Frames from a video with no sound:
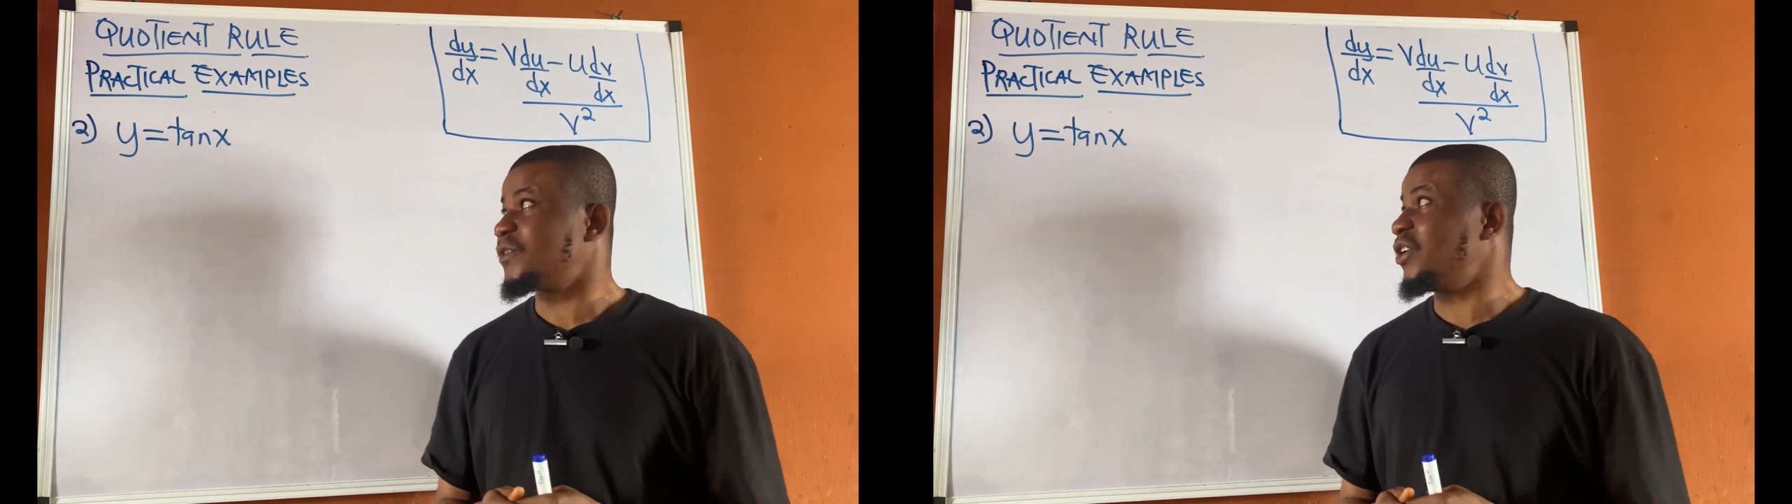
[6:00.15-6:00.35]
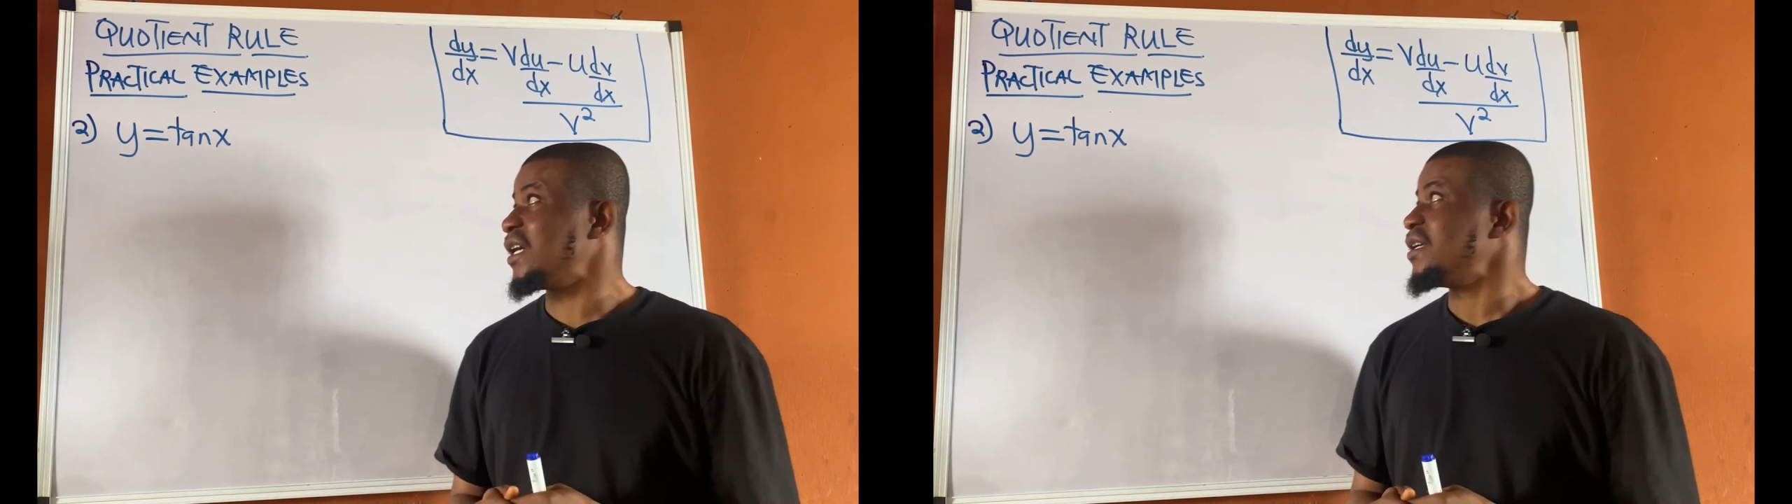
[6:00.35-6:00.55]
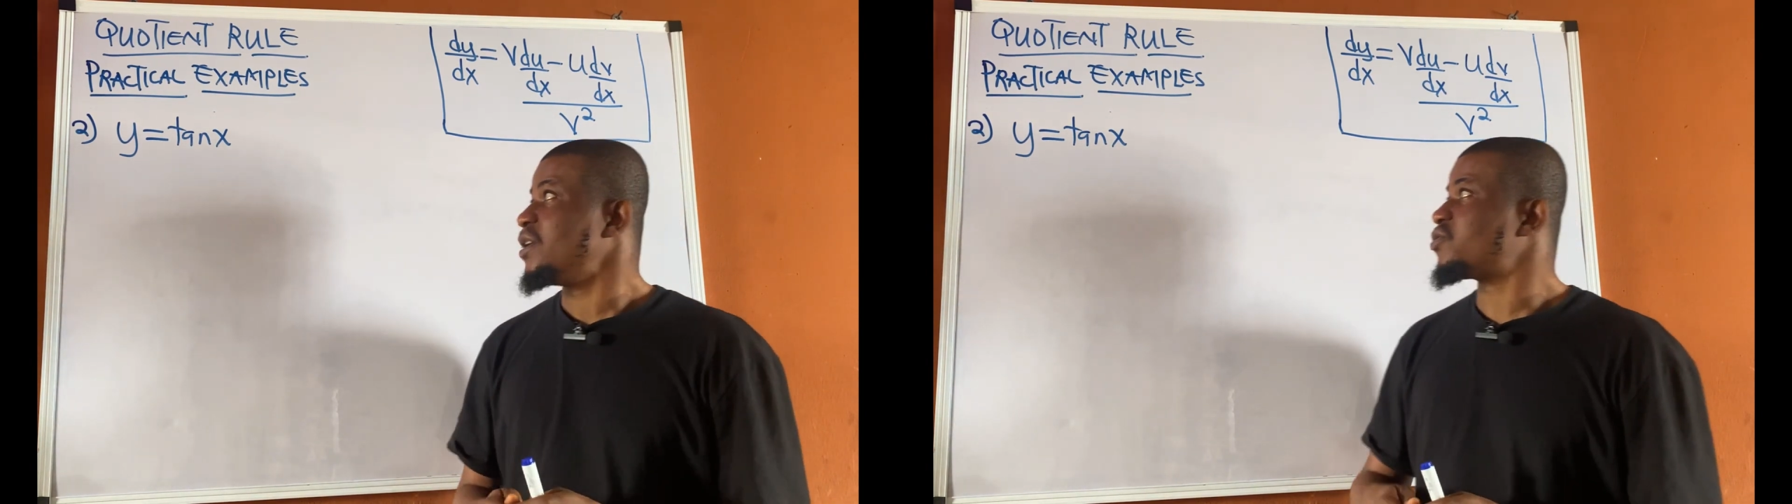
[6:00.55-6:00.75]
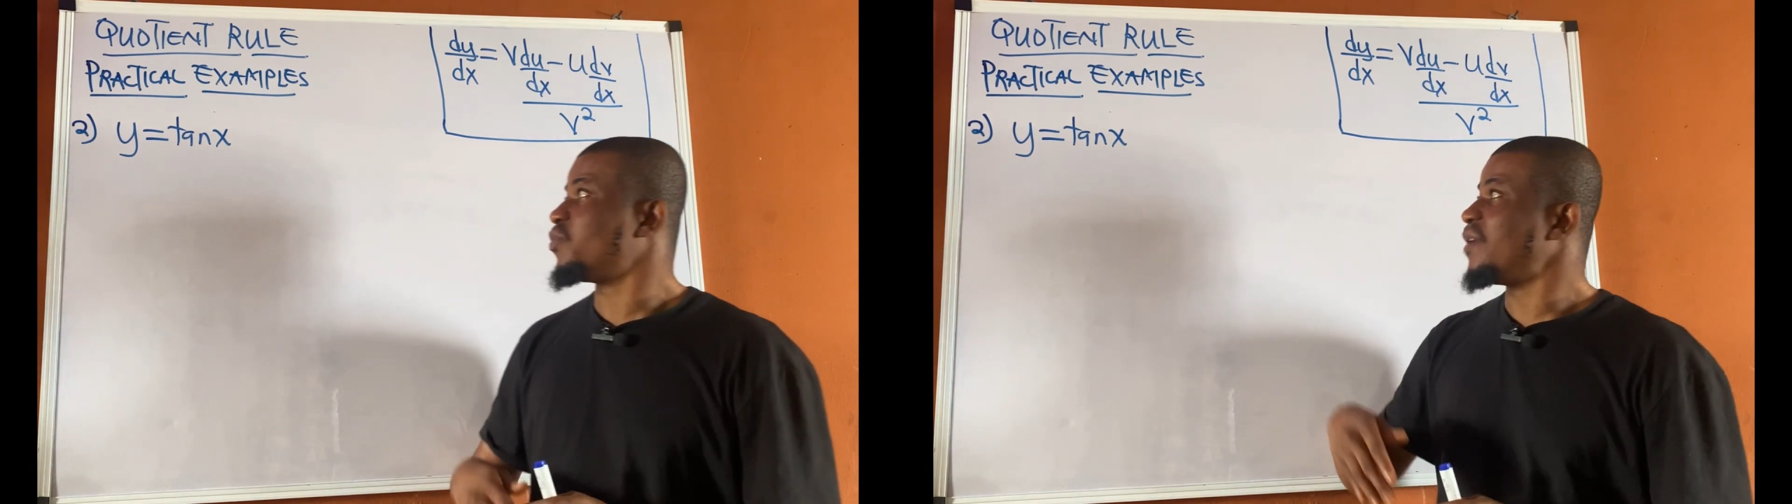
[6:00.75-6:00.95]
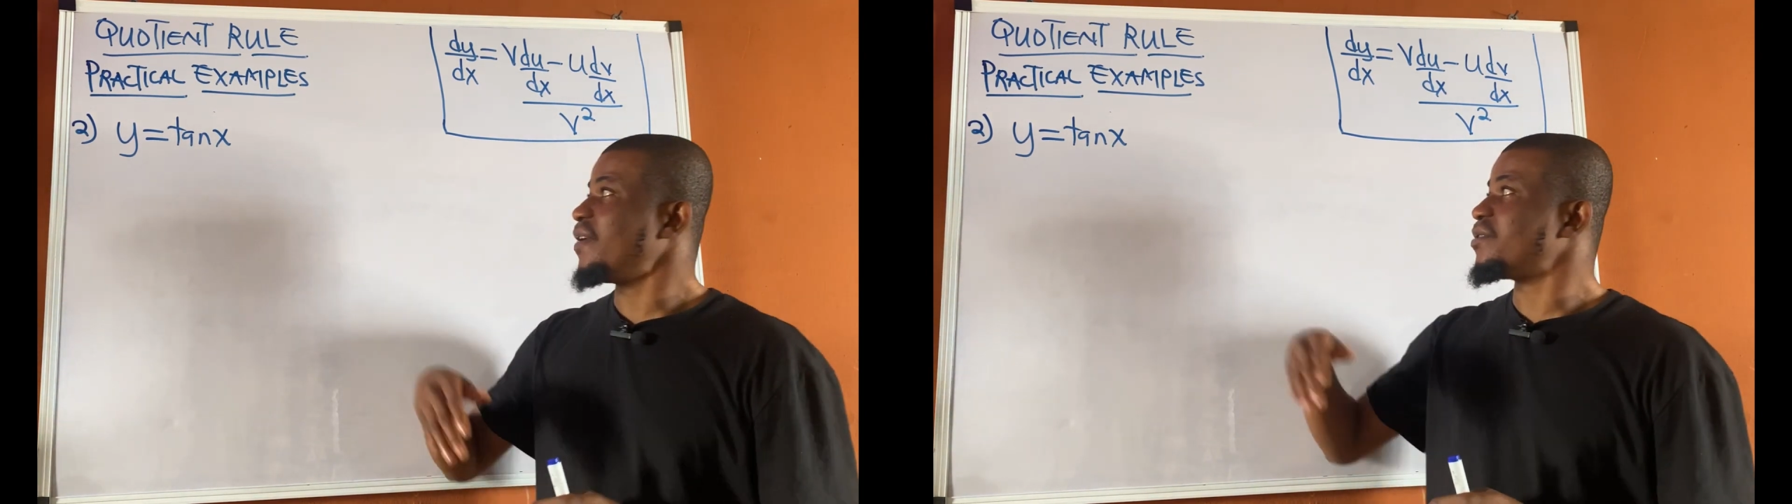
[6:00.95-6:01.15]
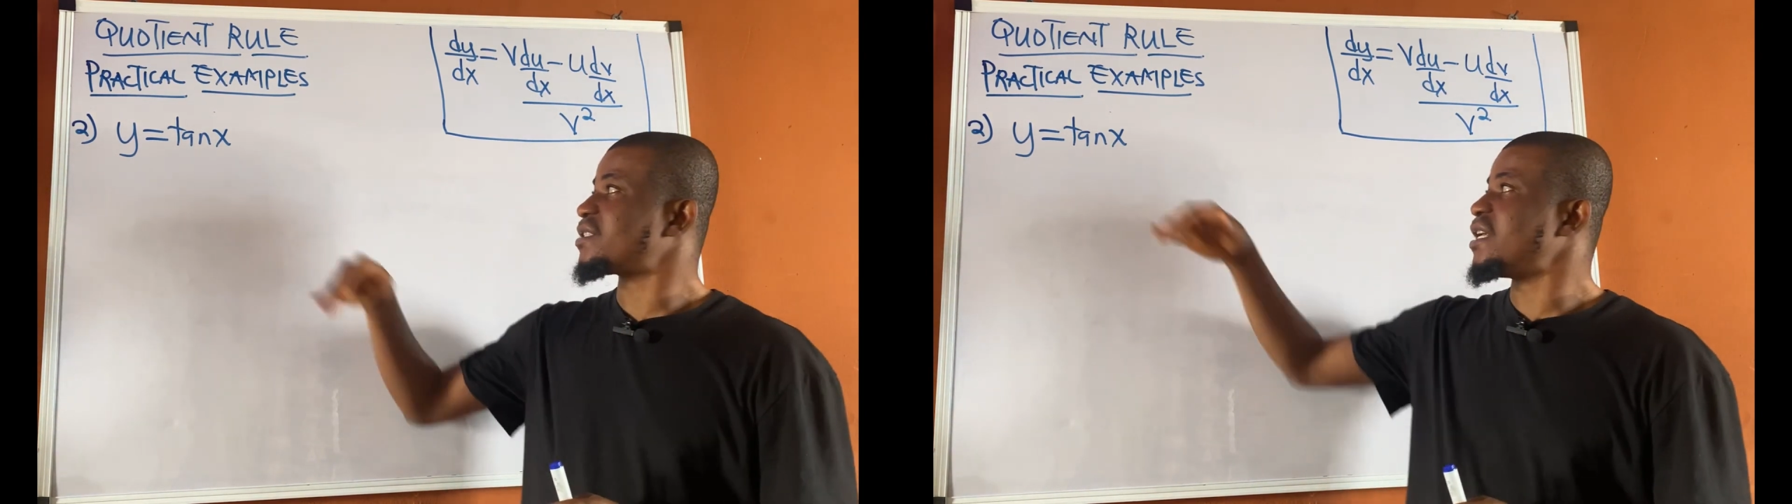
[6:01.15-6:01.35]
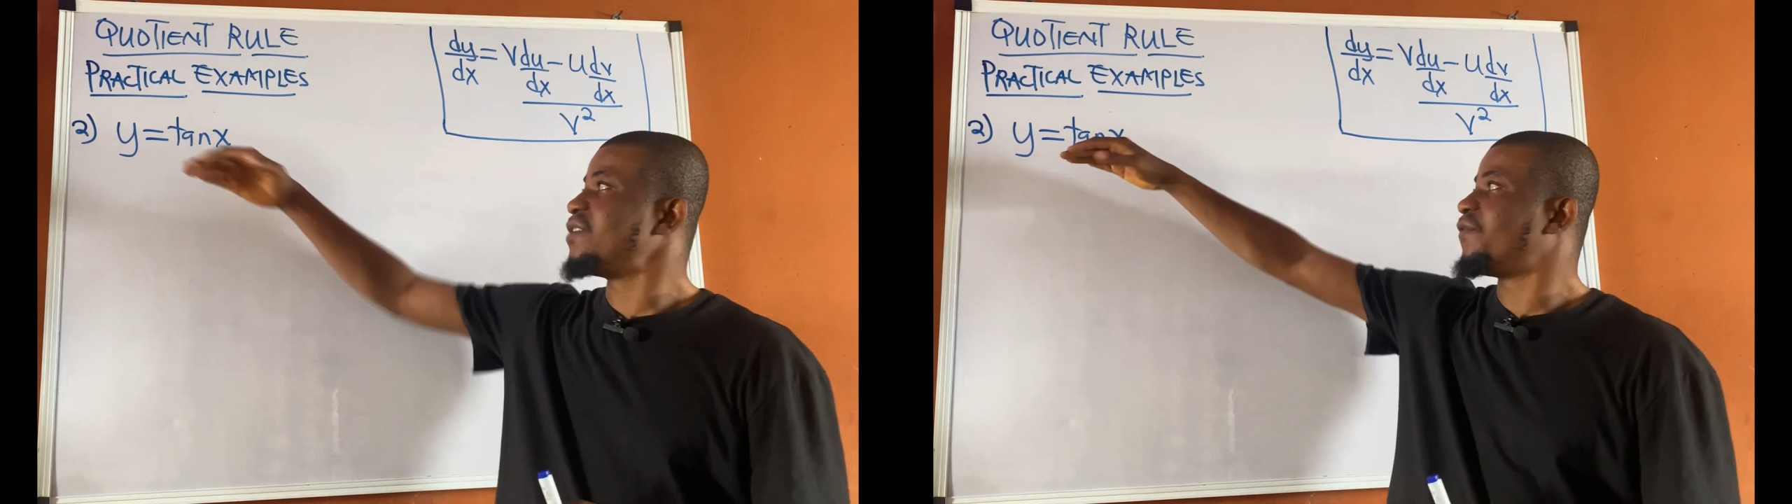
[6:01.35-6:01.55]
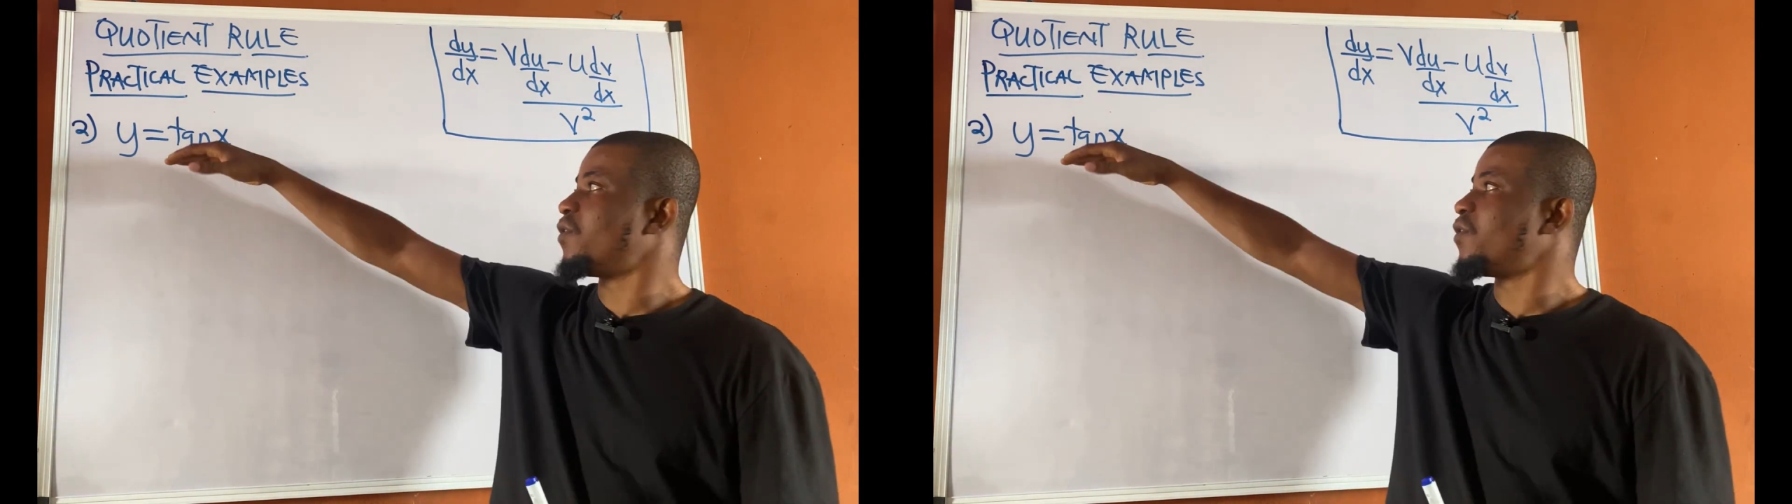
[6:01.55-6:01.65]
Alright, so whenever you see any